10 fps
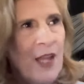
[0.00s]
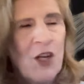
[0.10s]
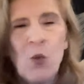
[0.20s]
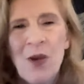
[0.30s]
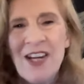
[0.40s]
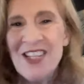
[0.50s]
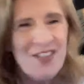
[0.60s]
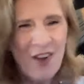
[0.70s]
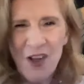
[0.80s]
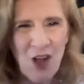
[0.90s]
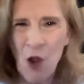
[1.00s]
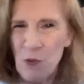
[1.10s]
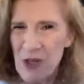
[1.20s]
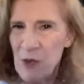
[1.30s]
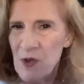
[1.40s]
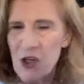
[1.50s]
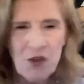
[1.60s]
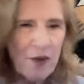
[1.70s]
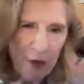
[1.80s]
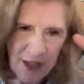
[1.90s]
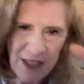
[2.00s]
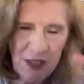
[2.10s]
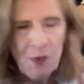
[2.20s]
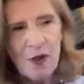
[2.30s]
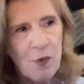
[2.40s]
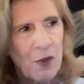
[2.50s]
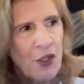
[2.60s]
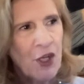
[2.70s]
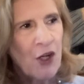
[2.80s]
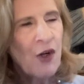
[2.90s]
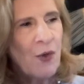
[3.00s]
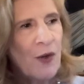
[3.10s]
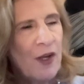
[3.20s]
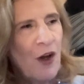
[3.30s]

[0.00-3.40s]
an awareness of, I, I really want to travel. This is where I want to go.